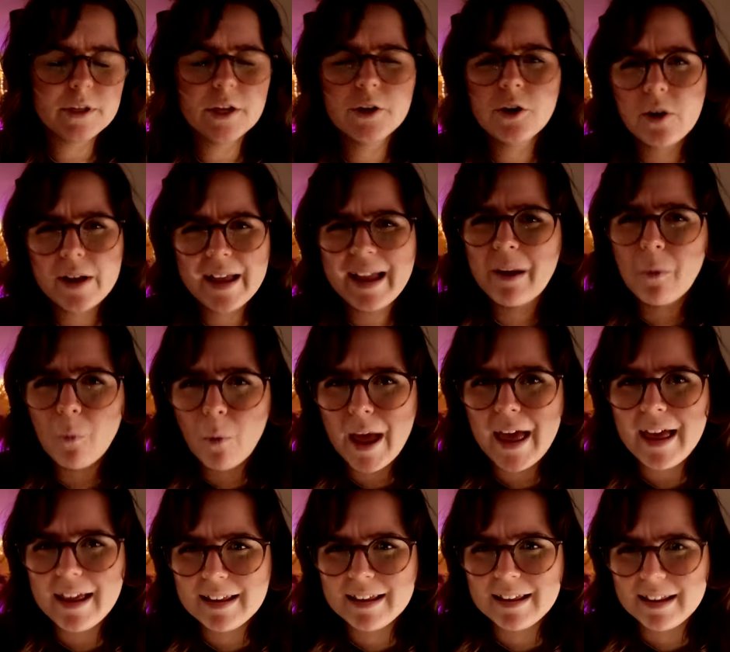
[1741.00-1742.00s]
You're not getting
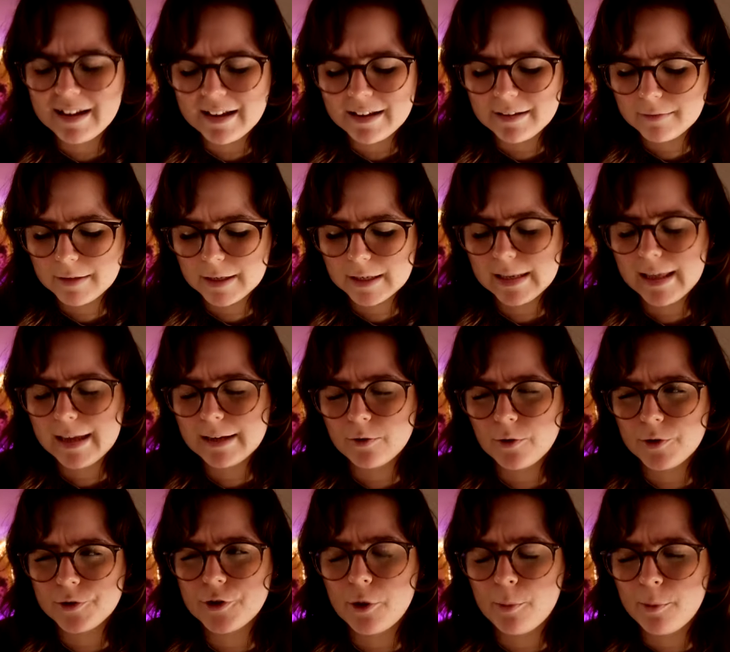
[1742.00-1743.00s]
wet in it. You're led
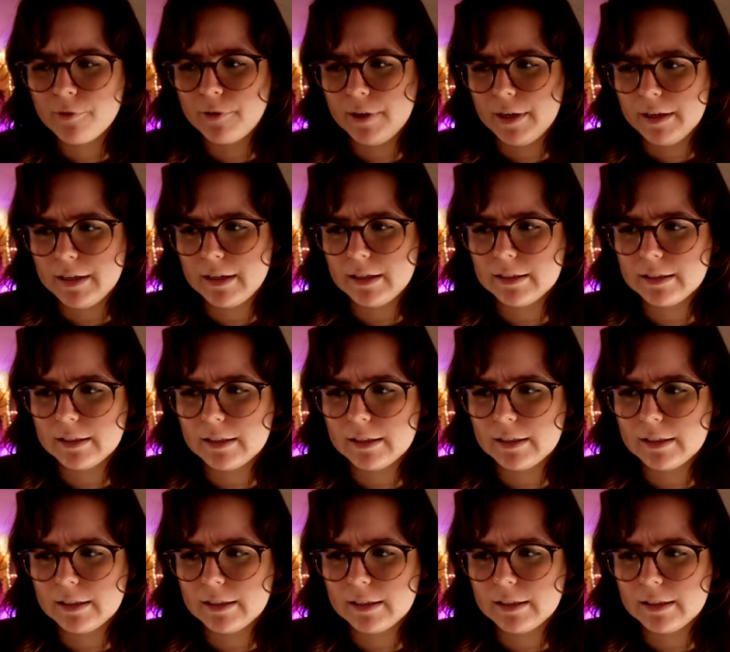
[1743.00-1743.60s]
on top of it.